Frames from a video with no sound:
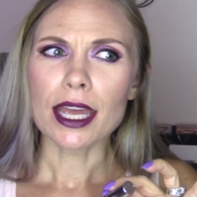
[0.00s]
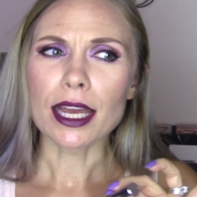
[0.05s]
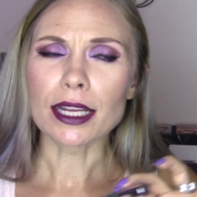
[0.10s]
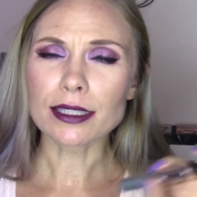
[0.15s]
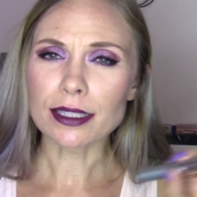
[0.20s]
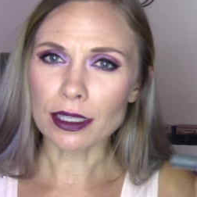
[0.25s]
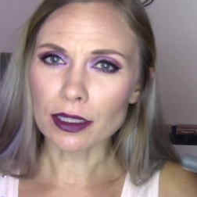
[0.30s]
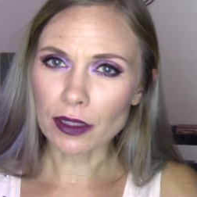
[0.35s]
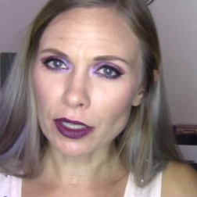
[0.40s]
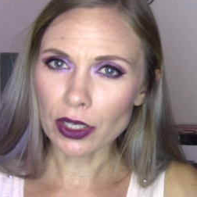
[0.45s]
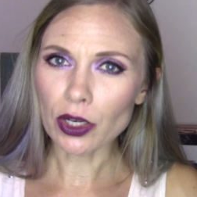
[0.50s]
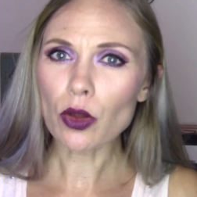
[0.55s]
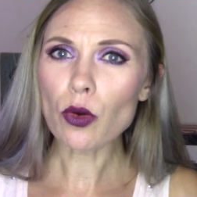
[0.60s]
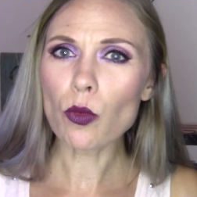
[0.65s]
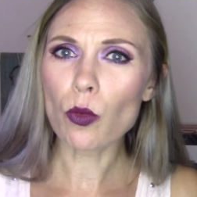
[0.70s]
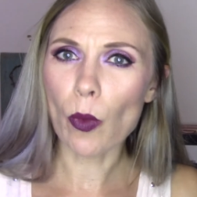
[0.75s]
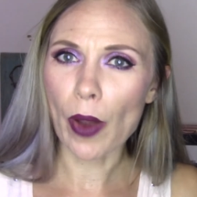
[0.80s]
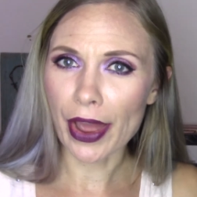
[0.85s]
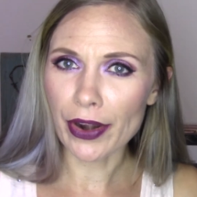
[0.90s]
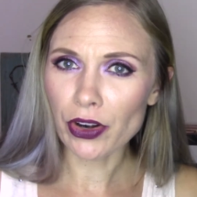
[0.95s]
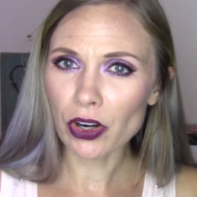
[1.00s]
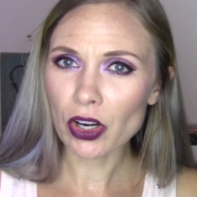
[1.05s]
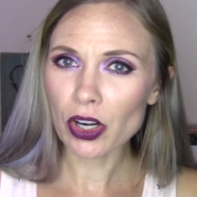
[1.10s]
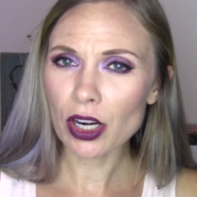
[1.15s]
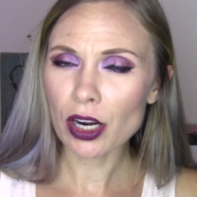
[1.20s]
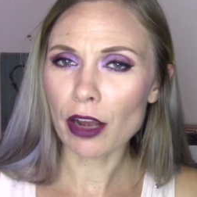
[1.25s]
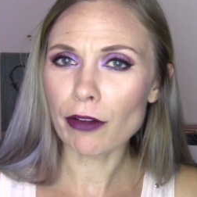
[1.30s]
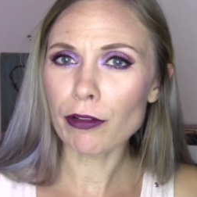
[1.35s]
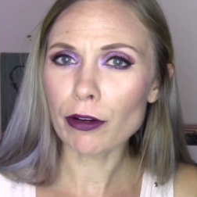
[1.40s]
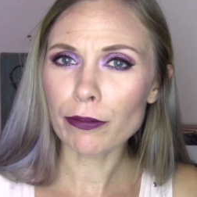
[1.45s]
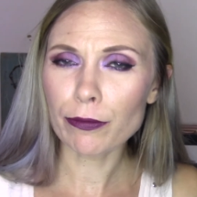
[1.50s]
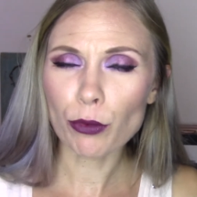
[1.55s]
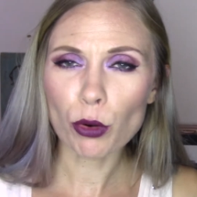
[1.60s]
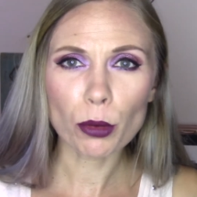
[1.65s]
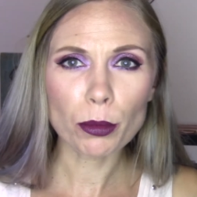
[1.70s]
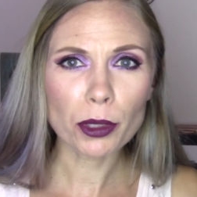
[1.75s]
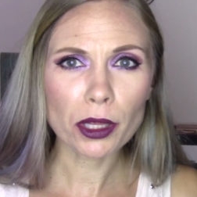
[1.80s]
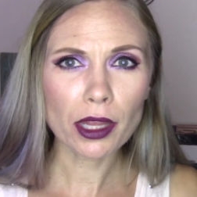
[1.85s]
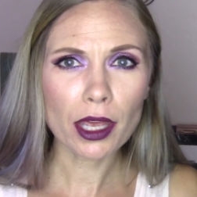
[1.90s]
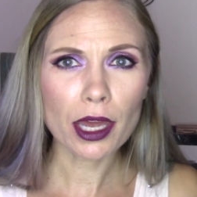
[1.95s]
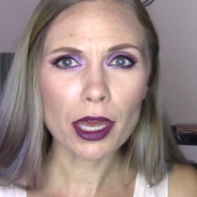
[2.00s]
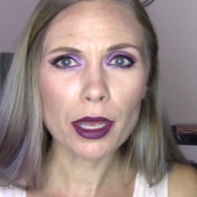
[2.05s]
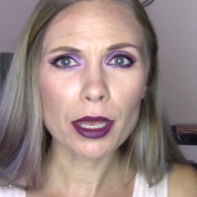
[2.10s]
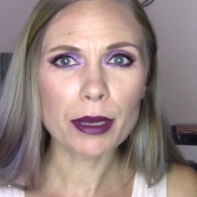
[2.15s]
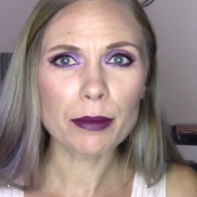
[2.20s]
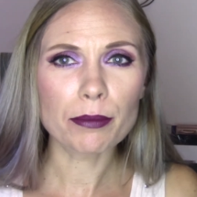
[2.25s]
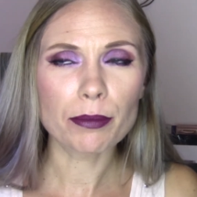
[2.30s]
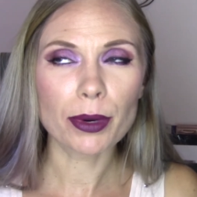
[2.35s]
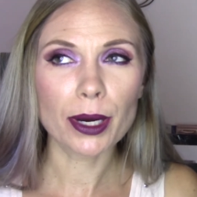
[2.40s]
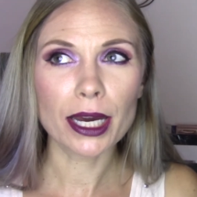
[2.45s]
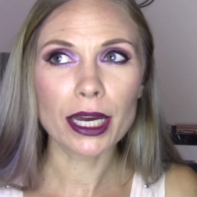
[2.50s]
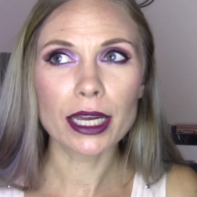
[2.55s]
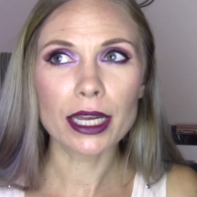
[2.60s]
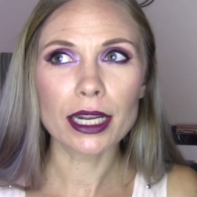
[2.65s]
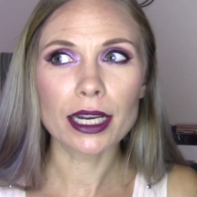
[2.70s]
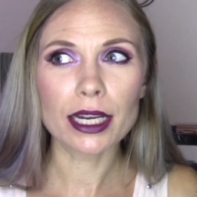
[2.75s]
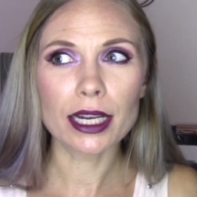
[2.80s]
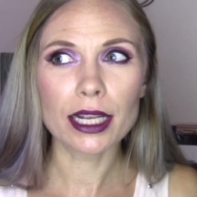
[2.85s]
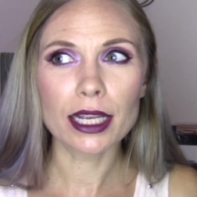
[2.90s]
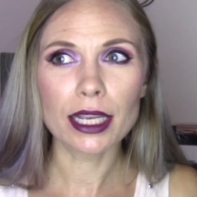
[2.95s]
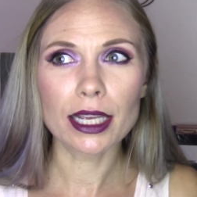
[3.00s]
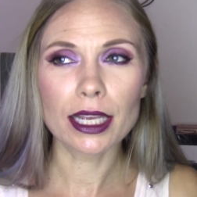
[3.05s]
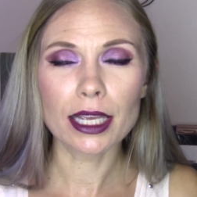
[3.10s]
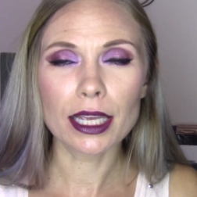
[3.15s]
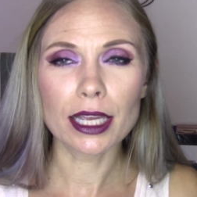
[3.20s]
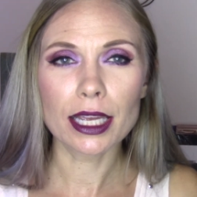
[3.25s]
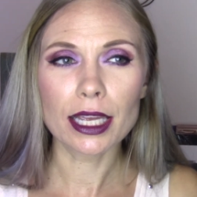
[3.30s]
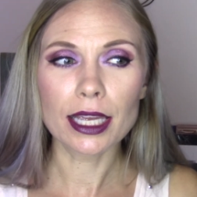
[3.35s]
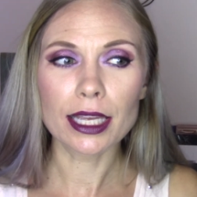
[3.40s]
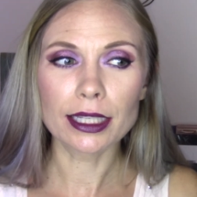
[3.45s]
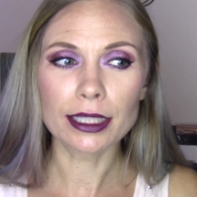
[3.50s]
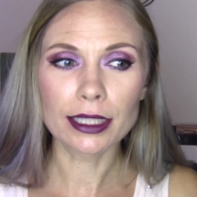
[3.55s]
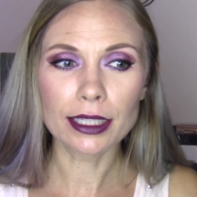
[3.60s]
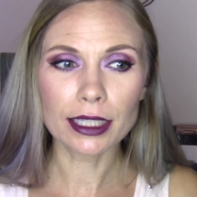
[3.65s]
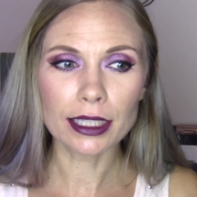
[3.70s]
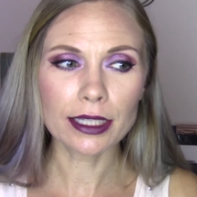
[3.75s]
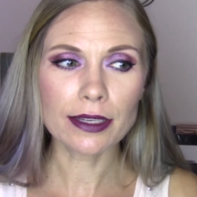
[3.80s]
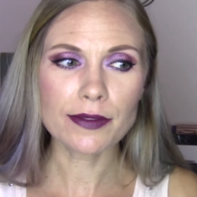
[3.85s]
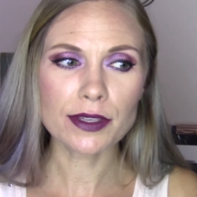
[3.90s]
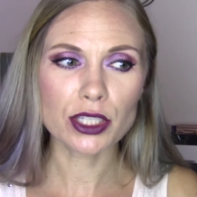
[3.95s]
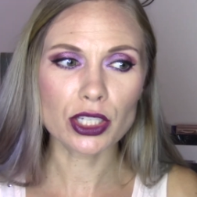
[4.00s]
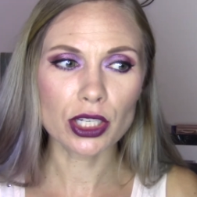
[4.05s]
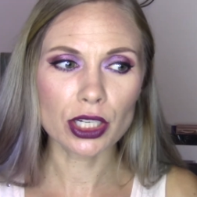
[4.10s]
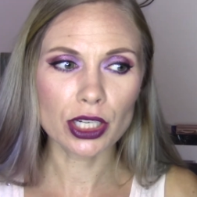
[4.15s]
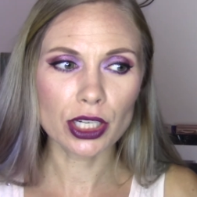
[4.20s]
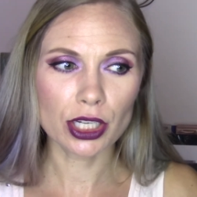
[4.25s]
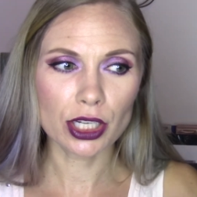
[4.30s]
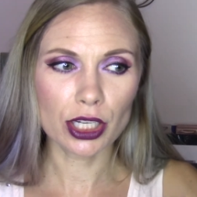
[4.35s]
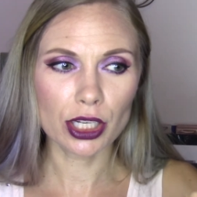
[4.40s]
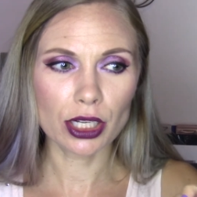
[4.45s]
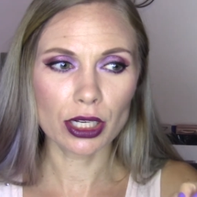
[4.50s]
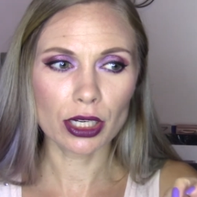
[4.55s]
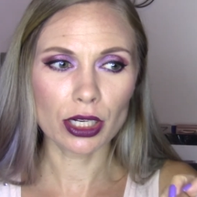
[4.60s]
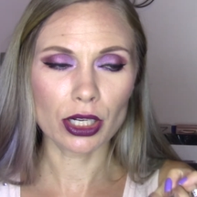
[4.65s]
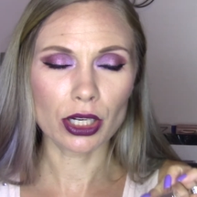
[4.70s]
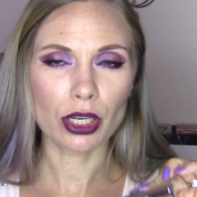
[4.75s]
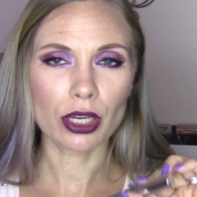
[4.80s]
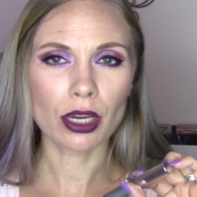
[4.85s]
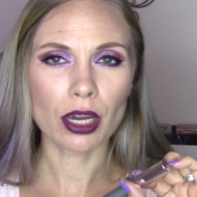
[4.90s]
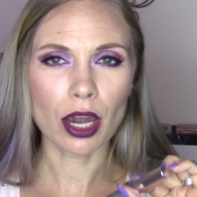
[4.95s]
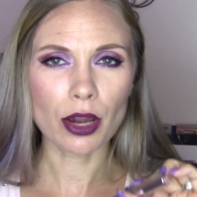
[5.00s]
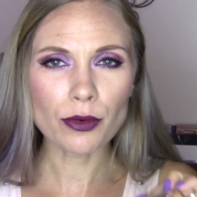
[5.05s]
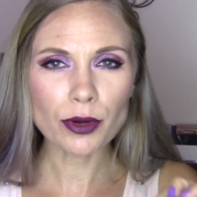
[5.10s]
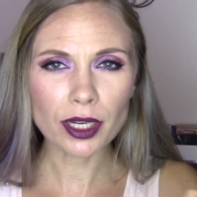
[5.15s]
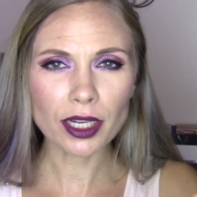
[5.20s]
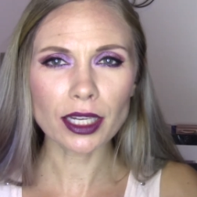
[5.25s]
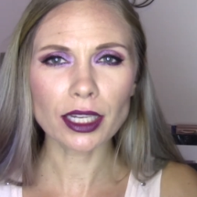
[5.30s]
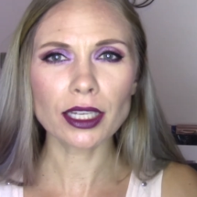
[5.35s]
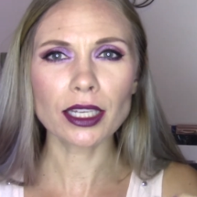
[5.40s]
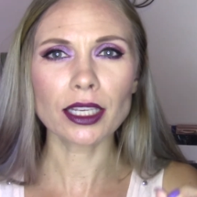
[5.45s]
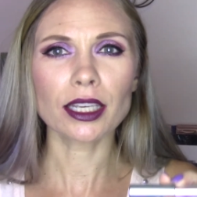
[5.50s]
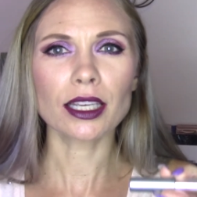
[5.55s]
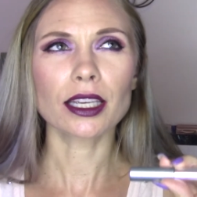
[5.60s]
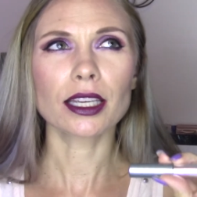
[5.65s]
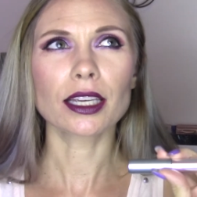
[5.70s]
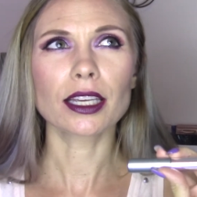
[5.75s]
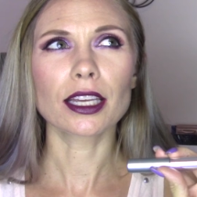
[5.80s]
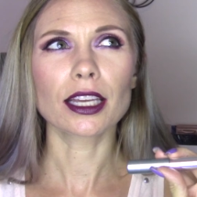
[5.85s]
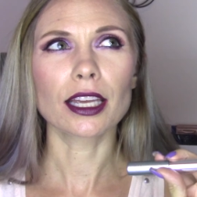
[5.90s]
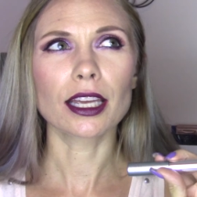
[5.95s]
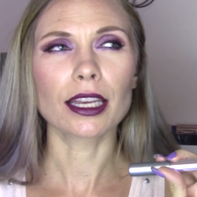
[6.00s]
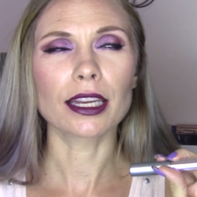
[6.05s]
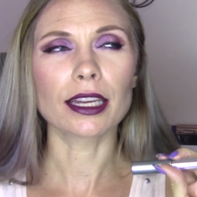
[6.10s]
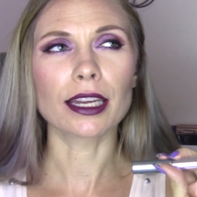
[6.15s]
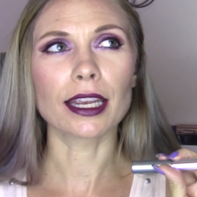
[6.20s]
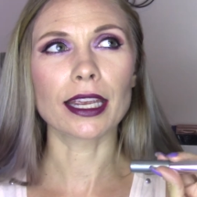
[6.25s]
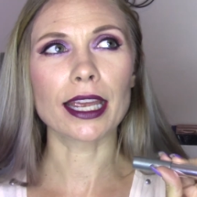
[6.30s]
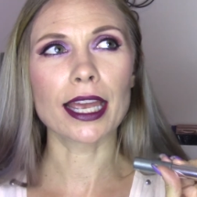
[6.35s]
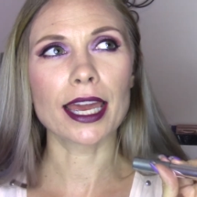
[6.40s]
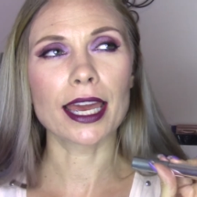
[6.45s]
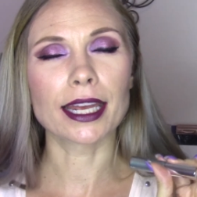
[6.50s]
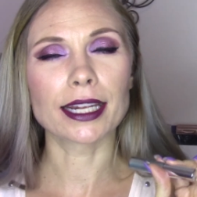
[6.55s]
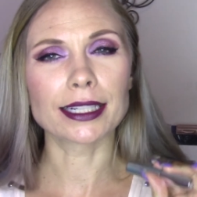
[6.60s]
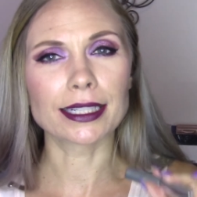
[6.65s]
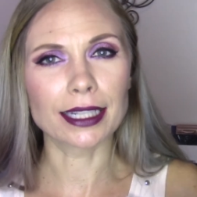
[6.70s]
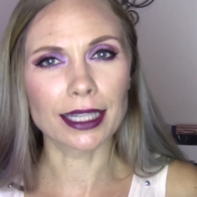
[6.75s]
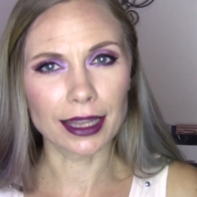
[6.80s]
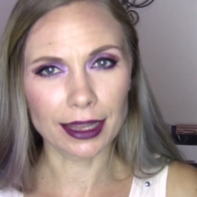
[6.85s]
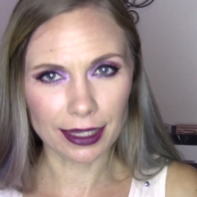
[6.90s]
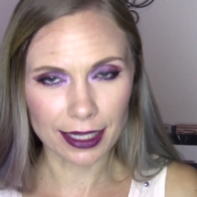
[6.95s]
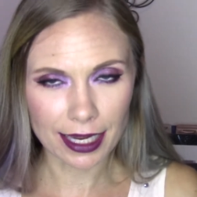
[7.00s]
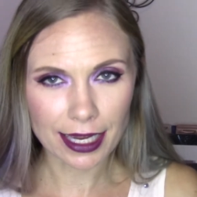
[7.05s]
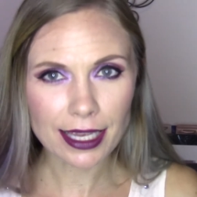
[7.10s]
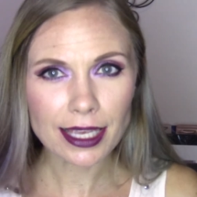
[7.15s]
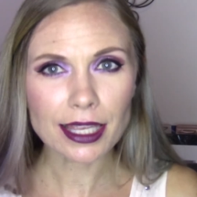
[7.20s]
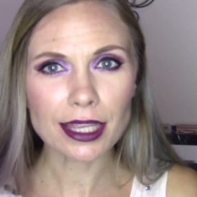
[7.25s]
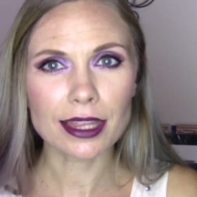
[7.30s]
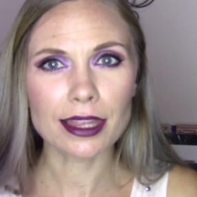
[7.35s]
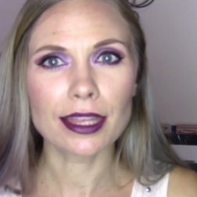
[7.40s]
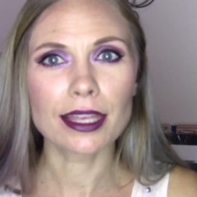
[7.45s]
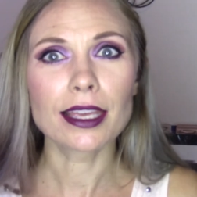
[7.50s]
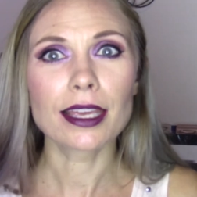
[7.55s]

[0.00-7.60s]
It's a little wetter of a formula, but it gives good coating and length